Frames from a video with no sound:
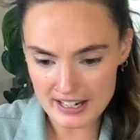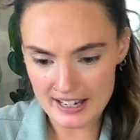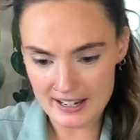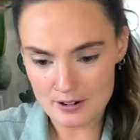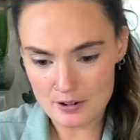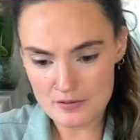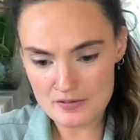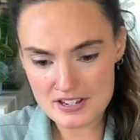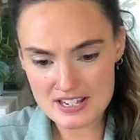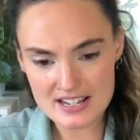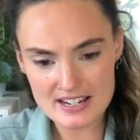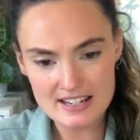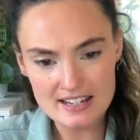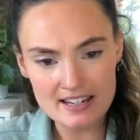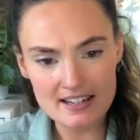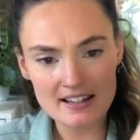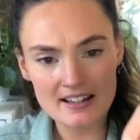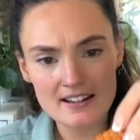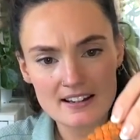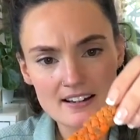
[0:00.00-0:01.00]
here.
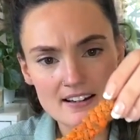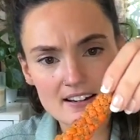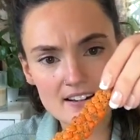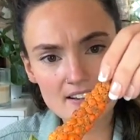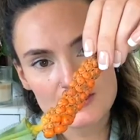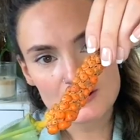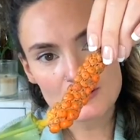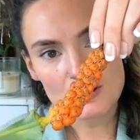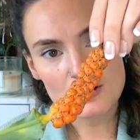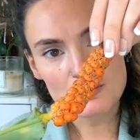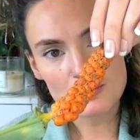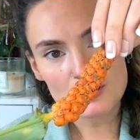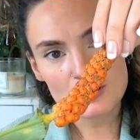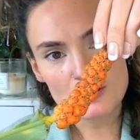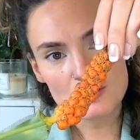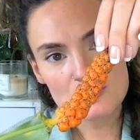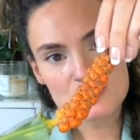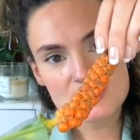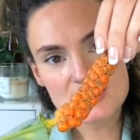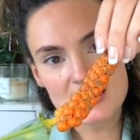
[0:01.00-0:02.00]
Obviously, there are a
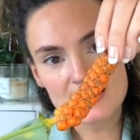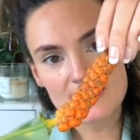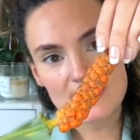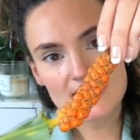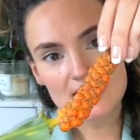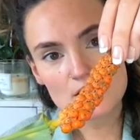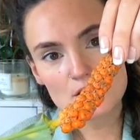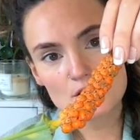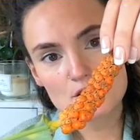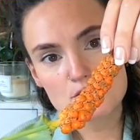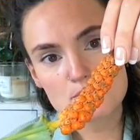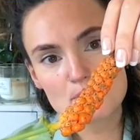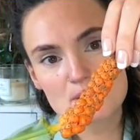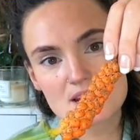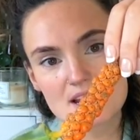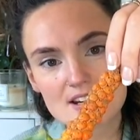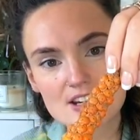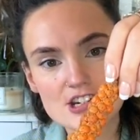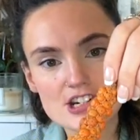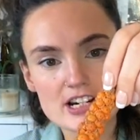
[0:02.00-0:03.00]
lot and there could
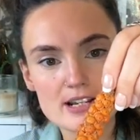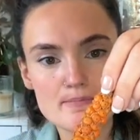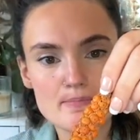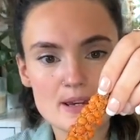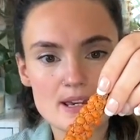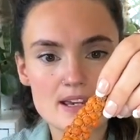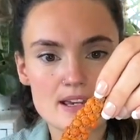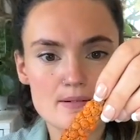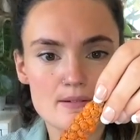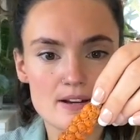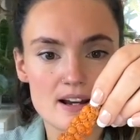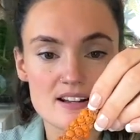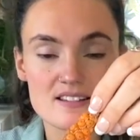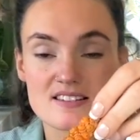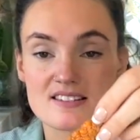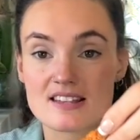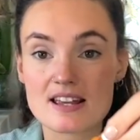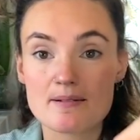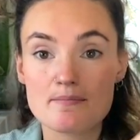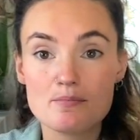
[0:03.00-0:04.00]
potentially be, as I
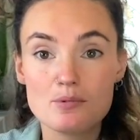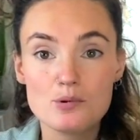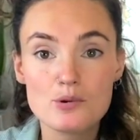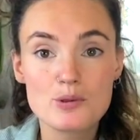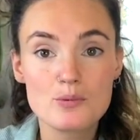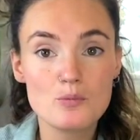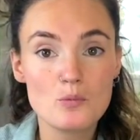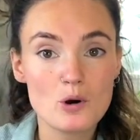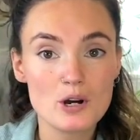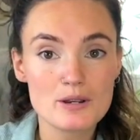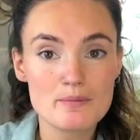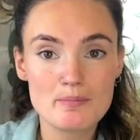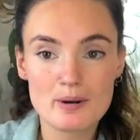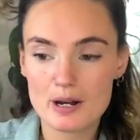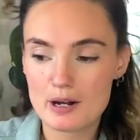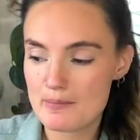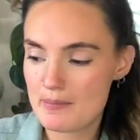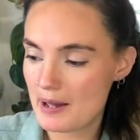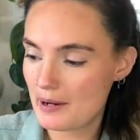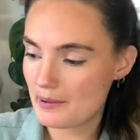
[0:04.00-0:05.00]
say, more than one
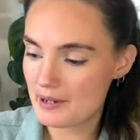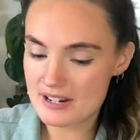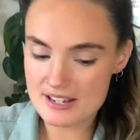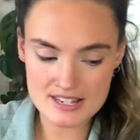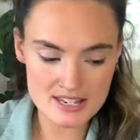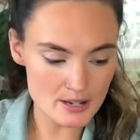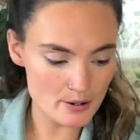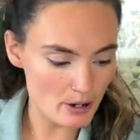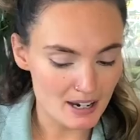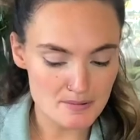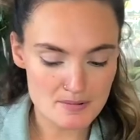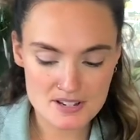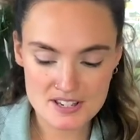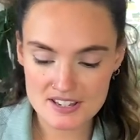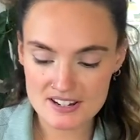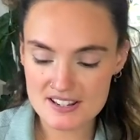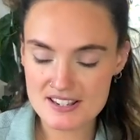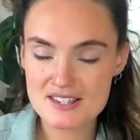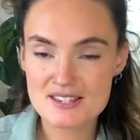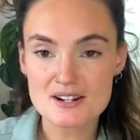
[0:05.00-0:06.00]
per berry. So I'm just
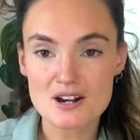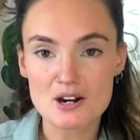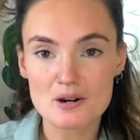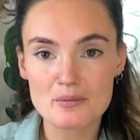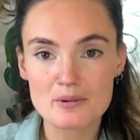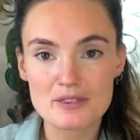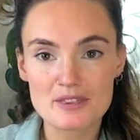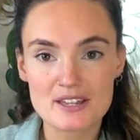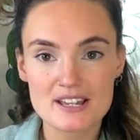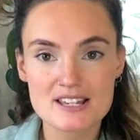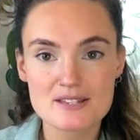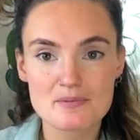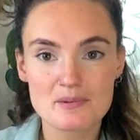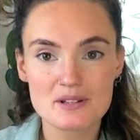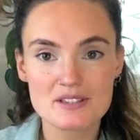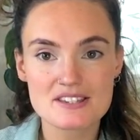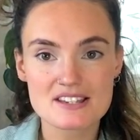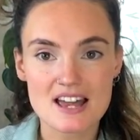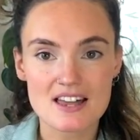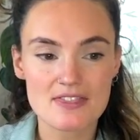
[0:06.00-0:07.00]
going to start with these
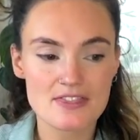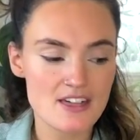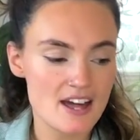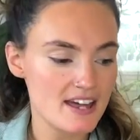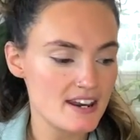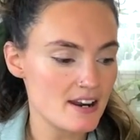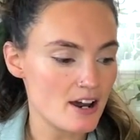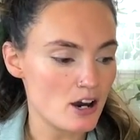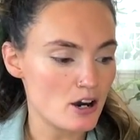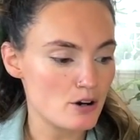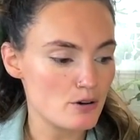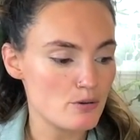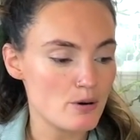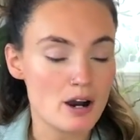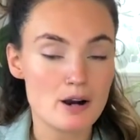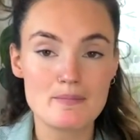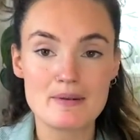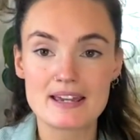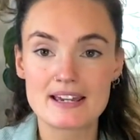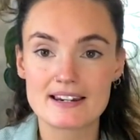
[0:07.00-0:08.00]
ones and then I'll, I'll
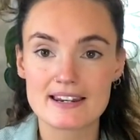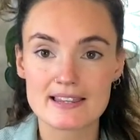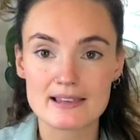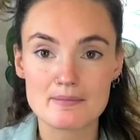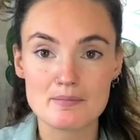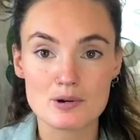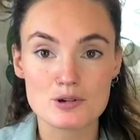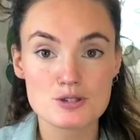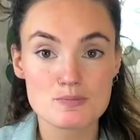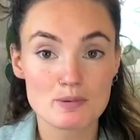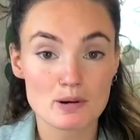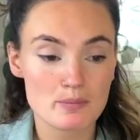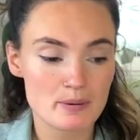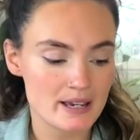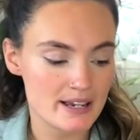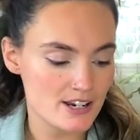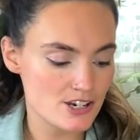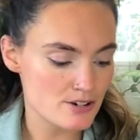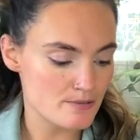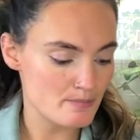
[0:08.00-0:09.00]
make a little moss
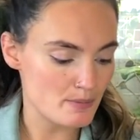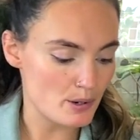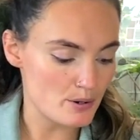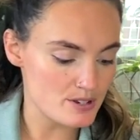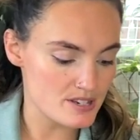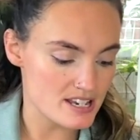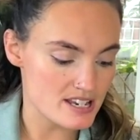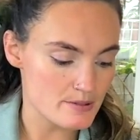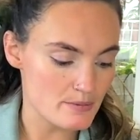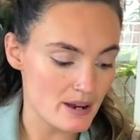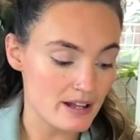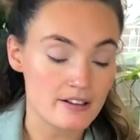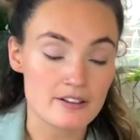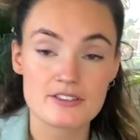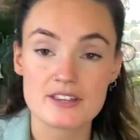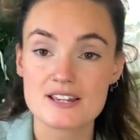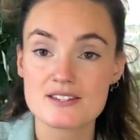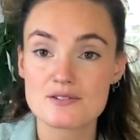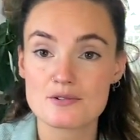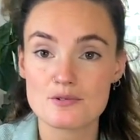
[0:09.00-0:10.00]
propagation box as well.
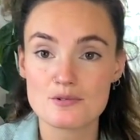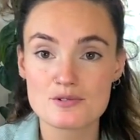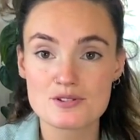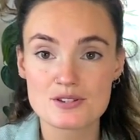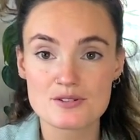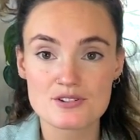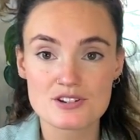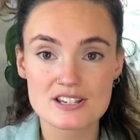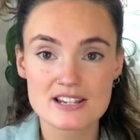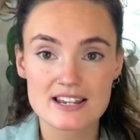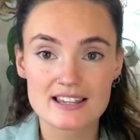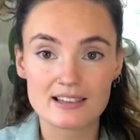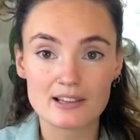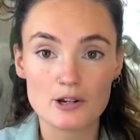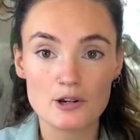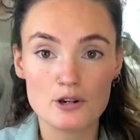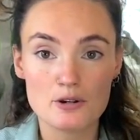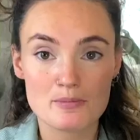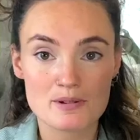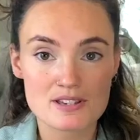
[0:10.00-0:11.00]
These are also just little
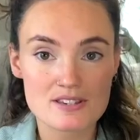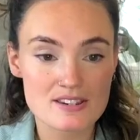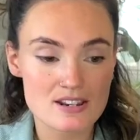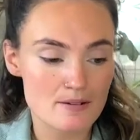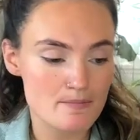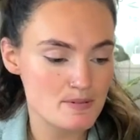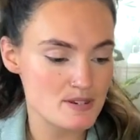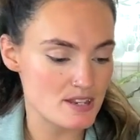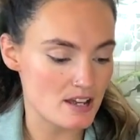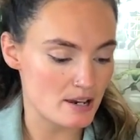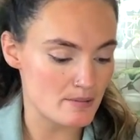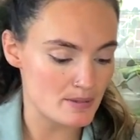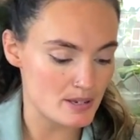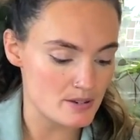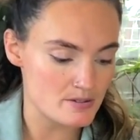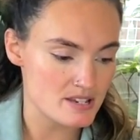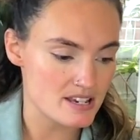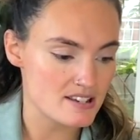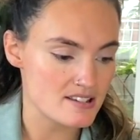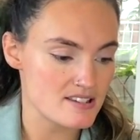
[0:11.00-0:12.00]
hummus tubs that I'm
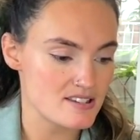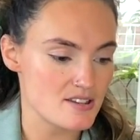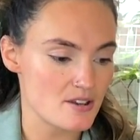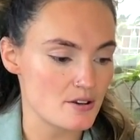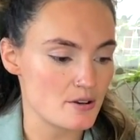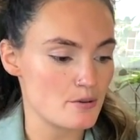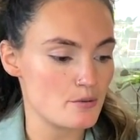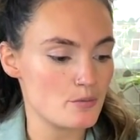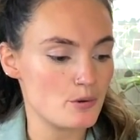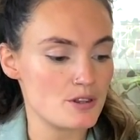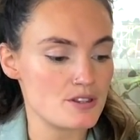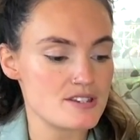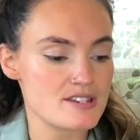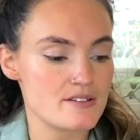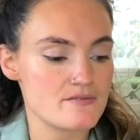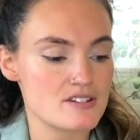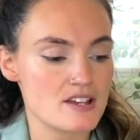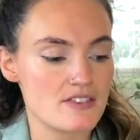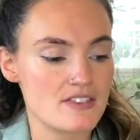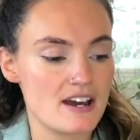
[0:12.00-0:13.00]
using. So once
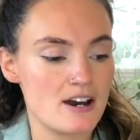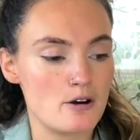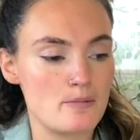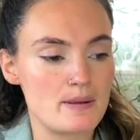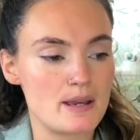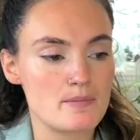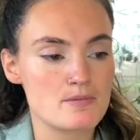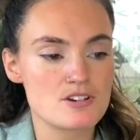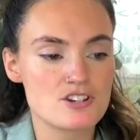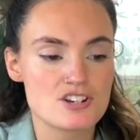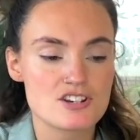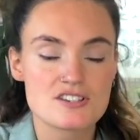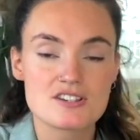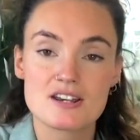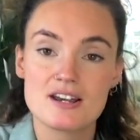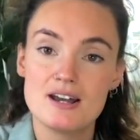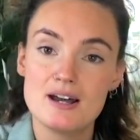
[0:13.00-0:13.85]
I've done that, I'll be able to just